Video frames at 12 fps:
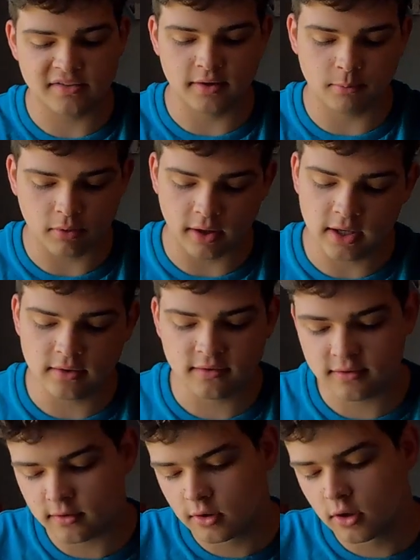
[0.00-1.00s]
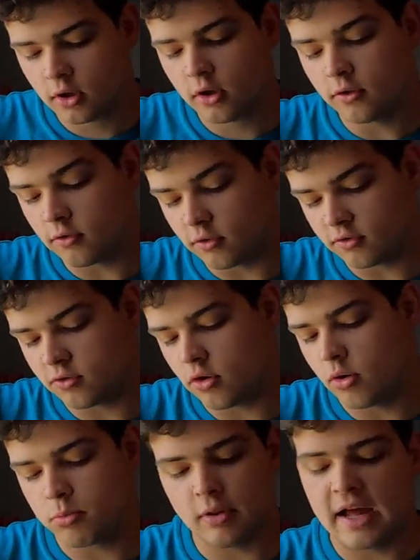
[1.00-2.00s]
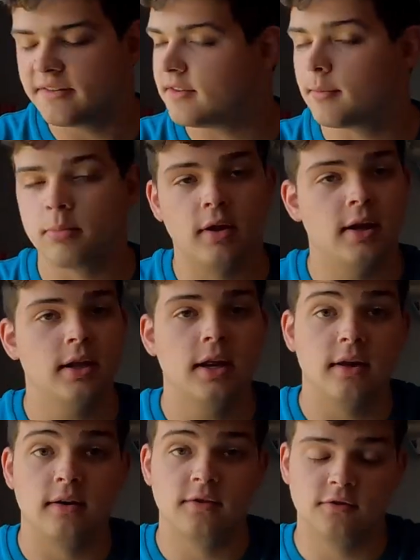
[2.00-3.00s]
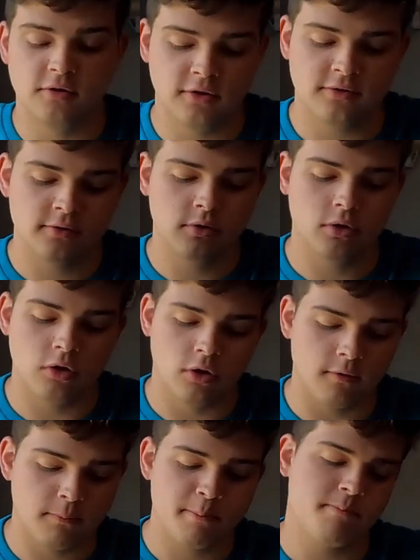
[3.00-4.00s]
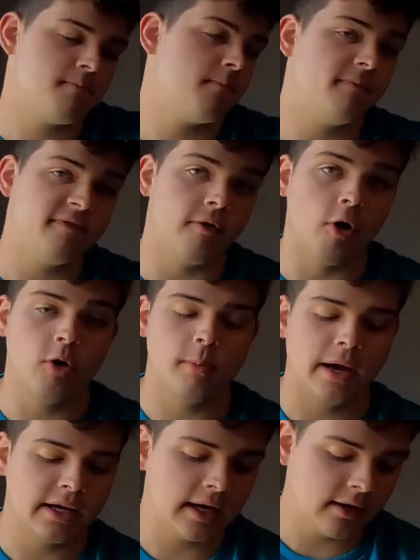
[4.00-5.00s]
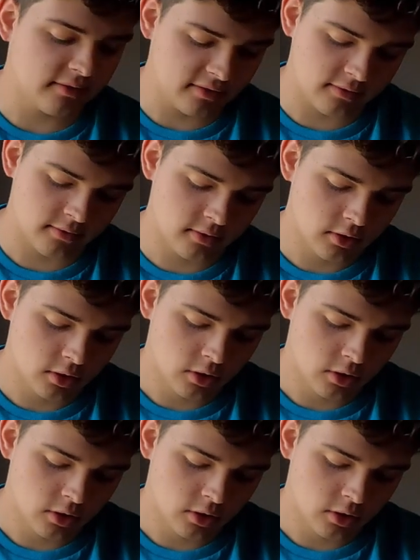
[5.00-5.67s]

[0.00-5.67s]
plastic plates. There's no plastic plate. It is just their foam, I guess,